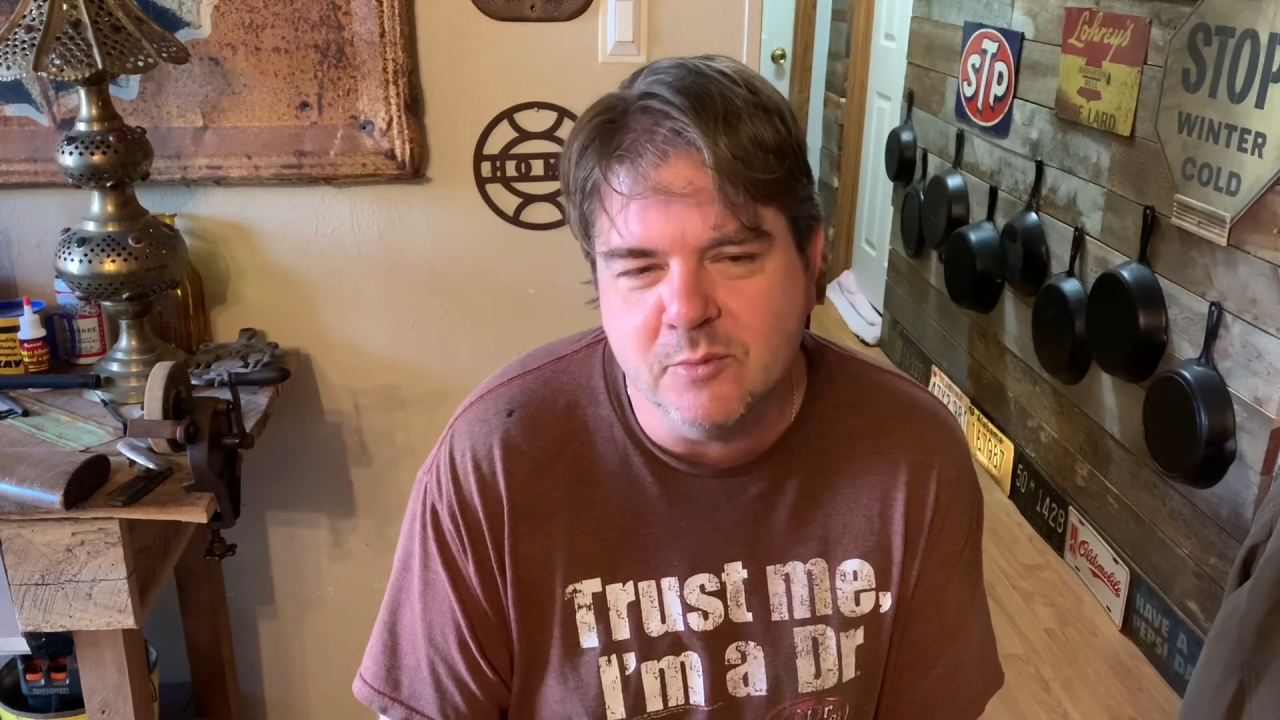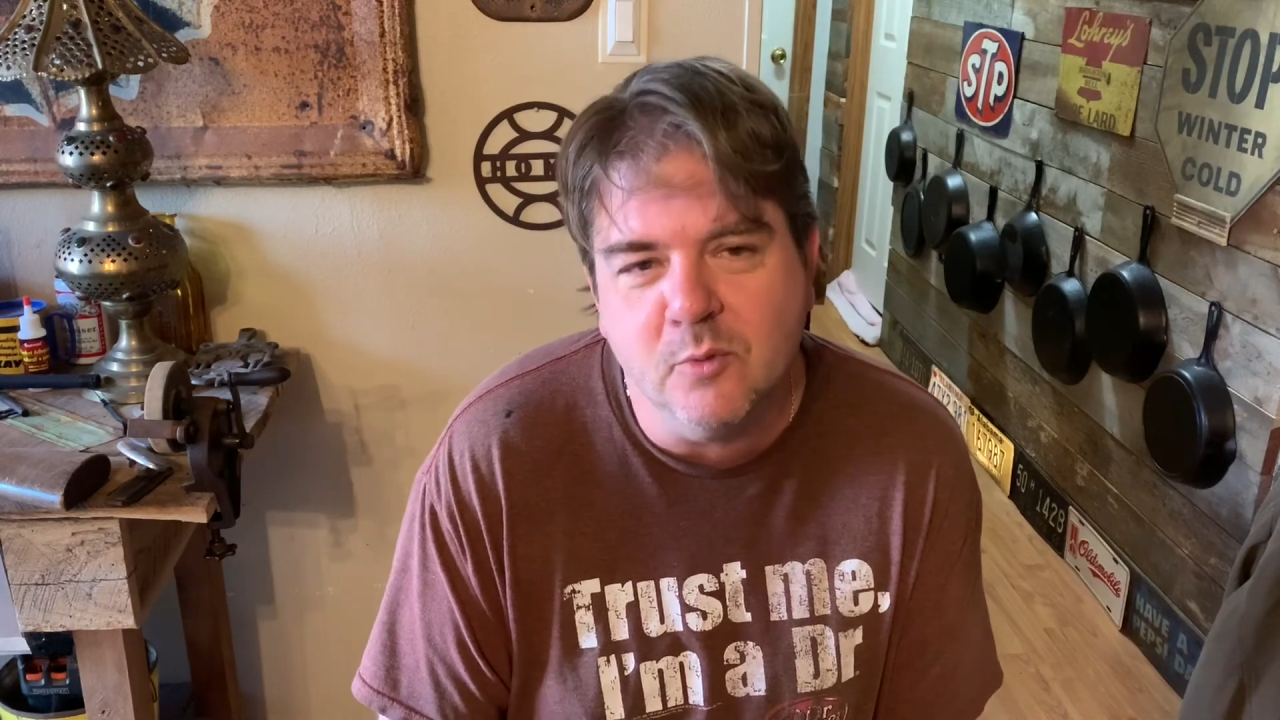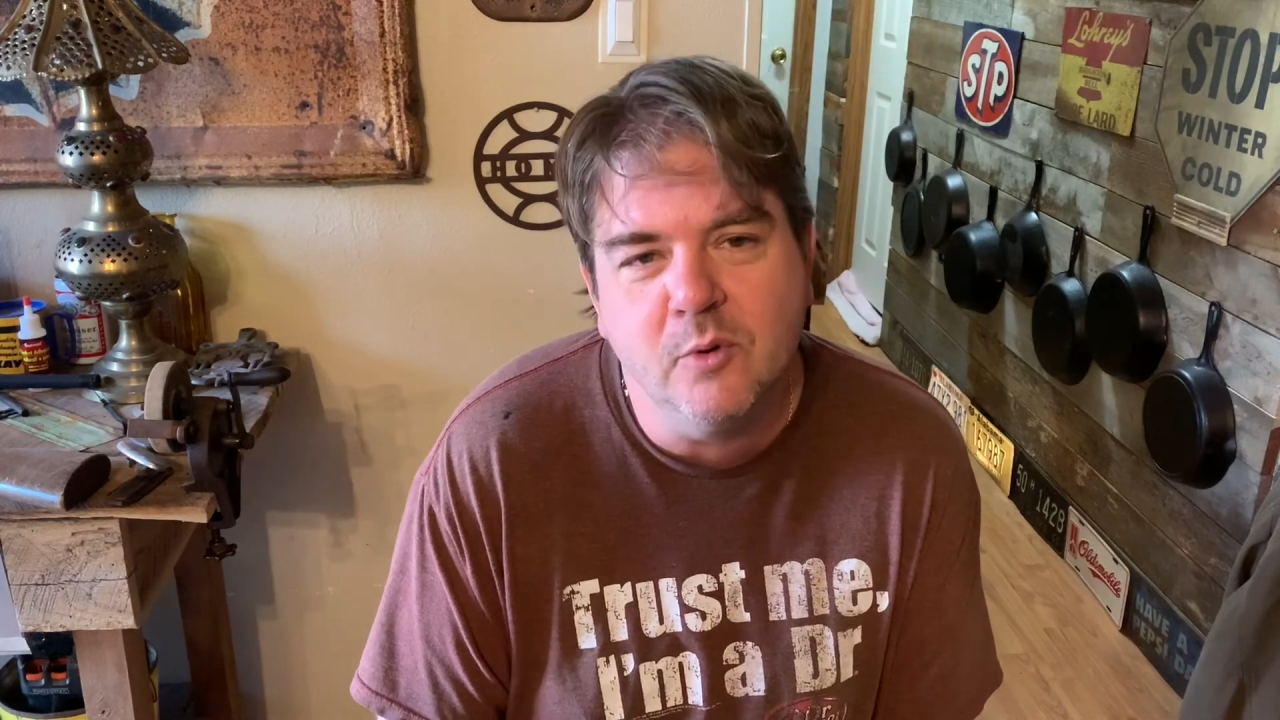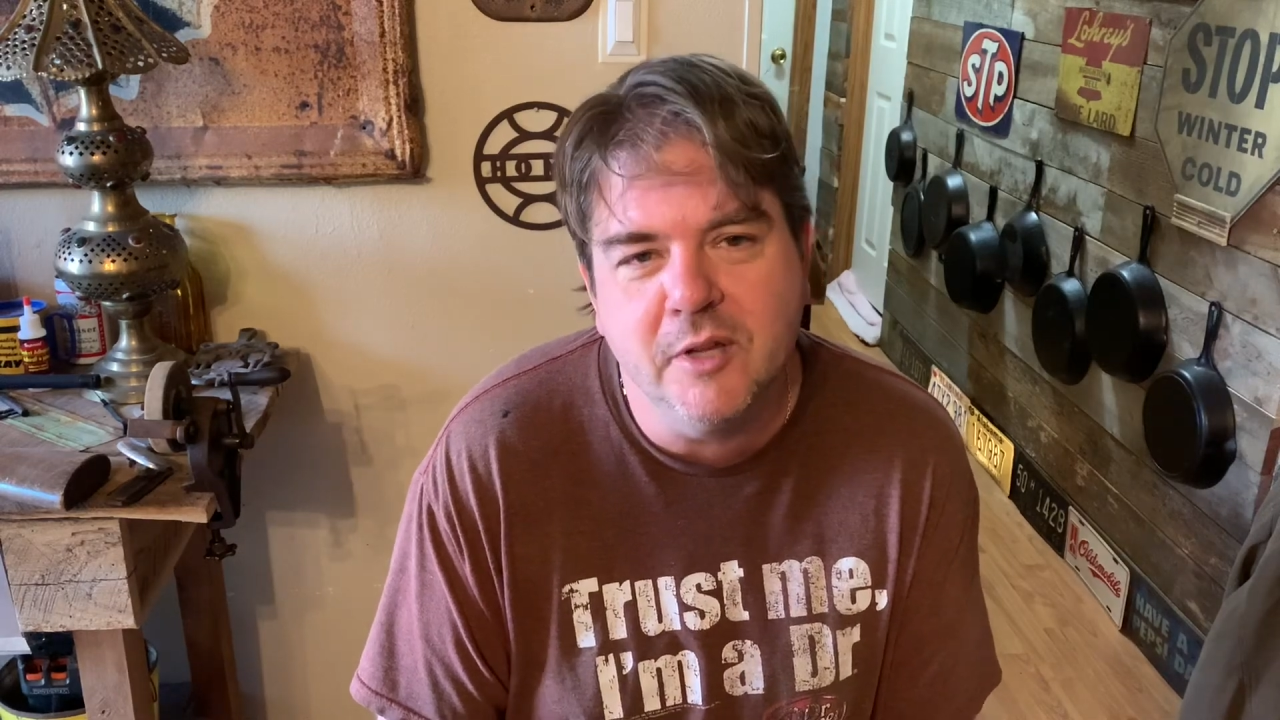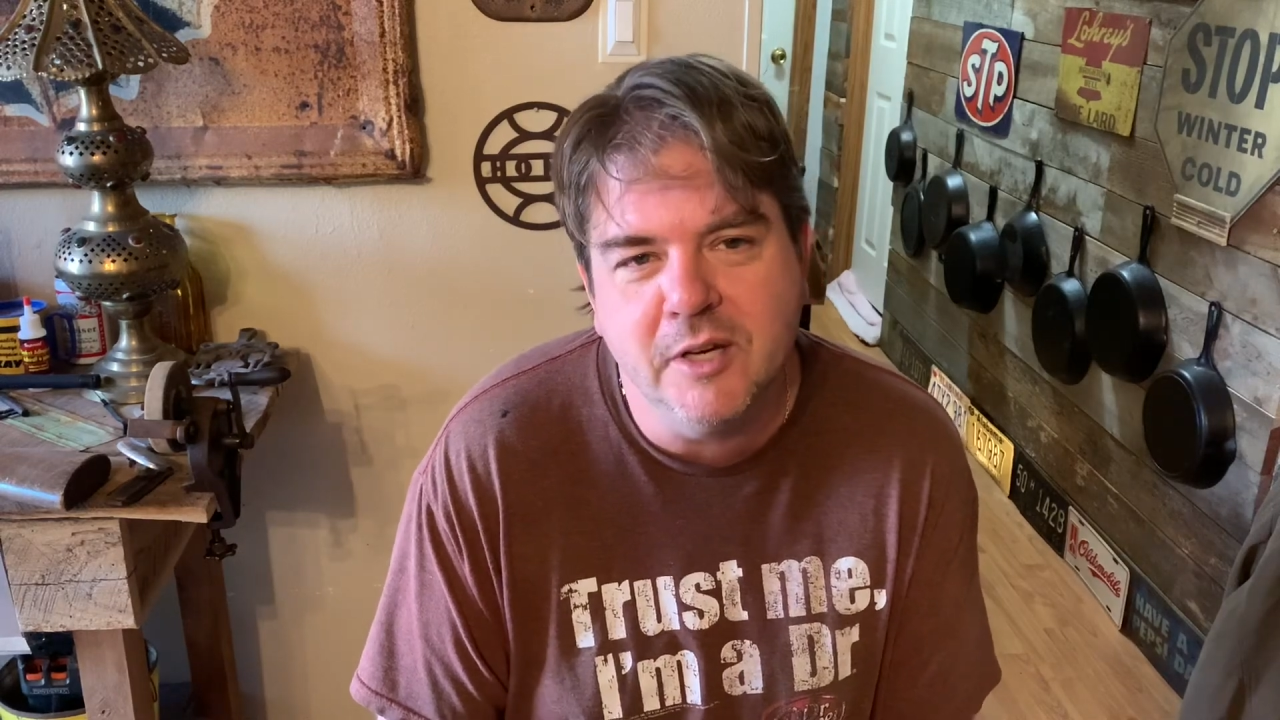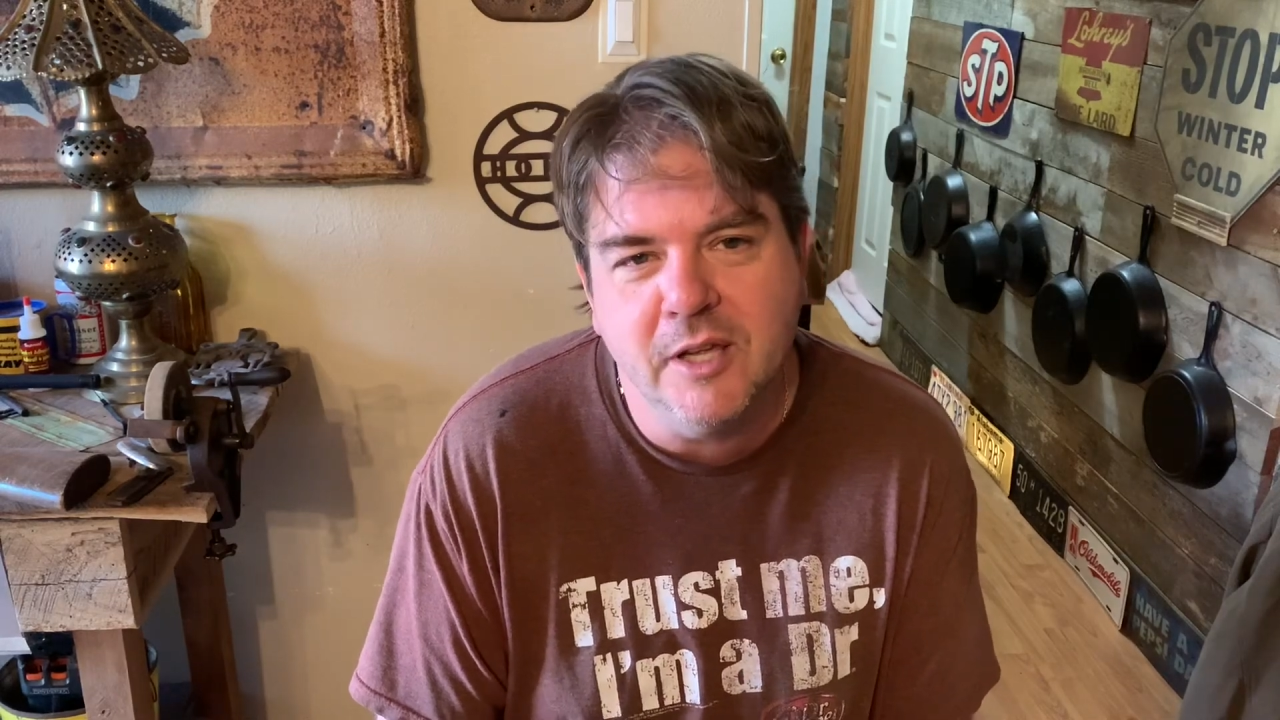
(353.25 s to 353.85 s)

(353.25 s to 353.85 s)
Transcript: wanted to